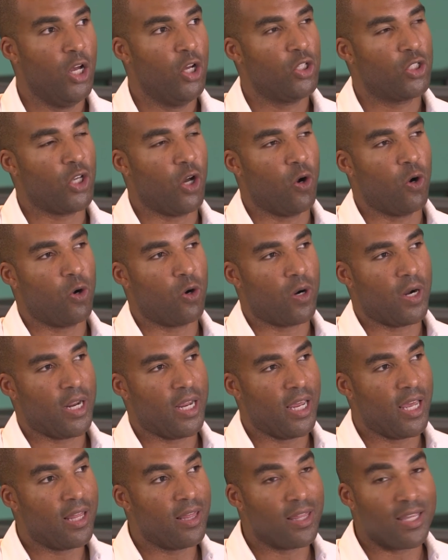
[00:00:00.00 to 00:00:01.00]
So
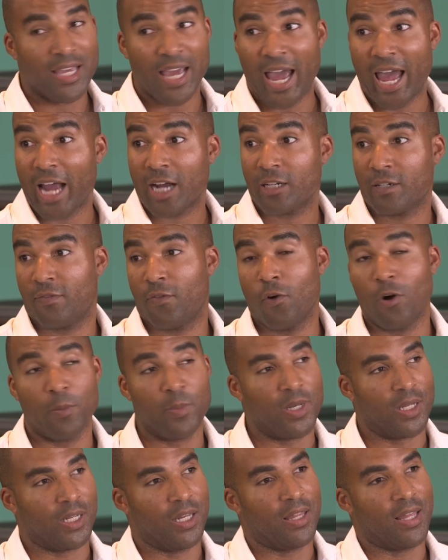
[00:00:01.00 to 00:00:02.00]
in the ACT
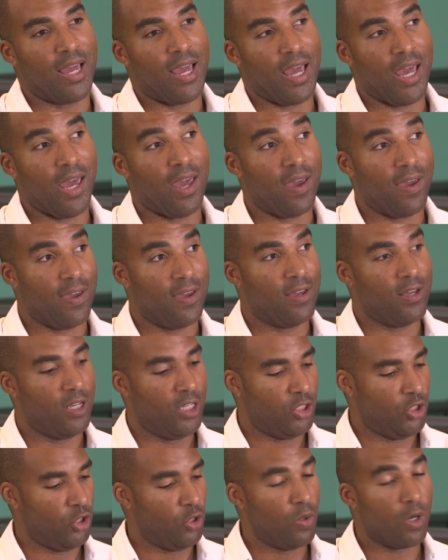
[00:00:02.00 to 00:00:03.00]
formula, the A
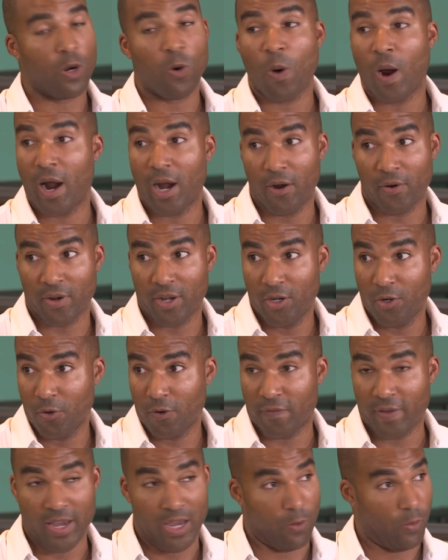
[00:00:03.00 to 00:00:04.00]
is you acquiring a new
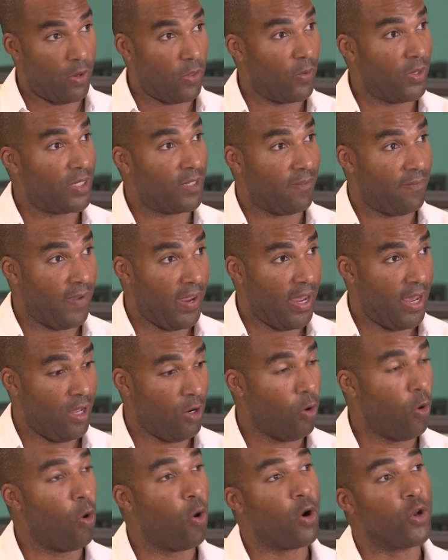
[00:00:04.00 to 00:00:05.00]
fan, whether it's a fan
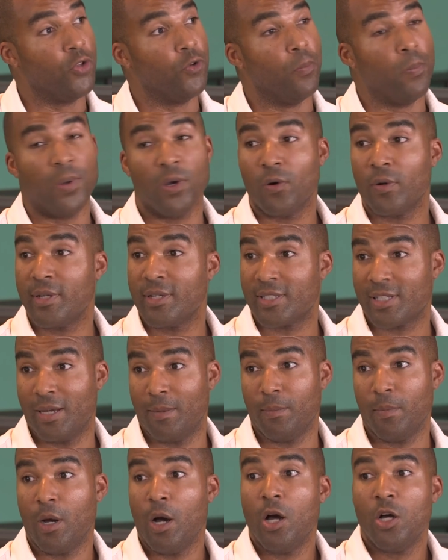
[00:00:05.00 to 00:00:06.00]
or you building
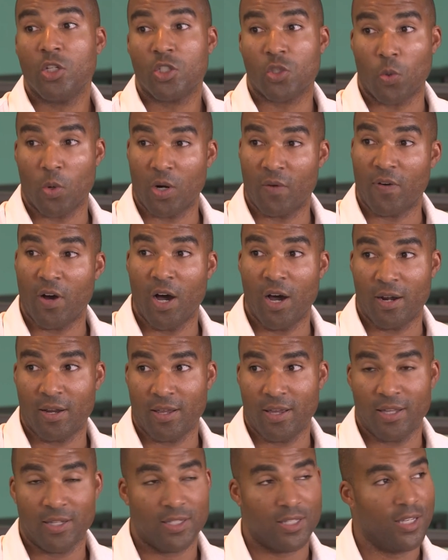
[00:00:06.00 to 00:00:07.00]
some sort of
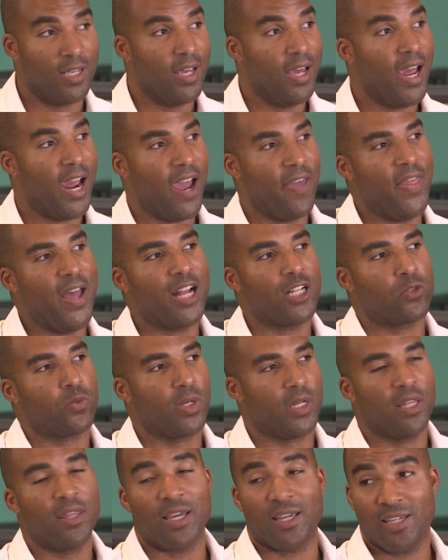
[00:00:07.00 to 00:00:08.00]
audience. And that's
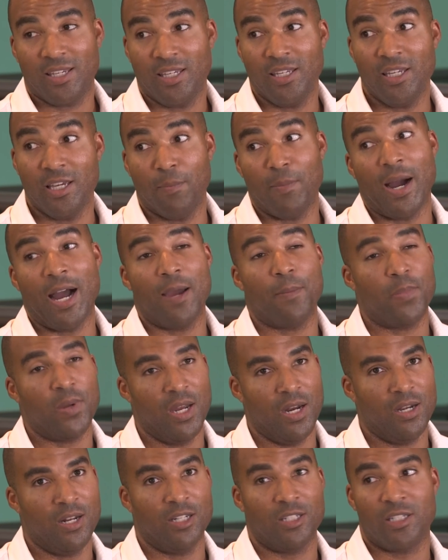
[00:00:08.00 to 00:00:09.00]
really the key, in my
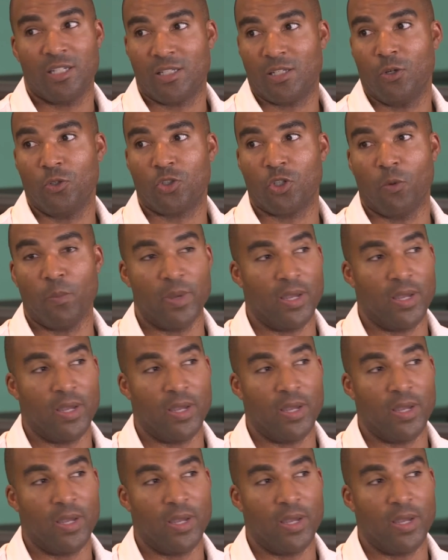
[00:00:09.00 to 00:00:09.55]
opinion, to social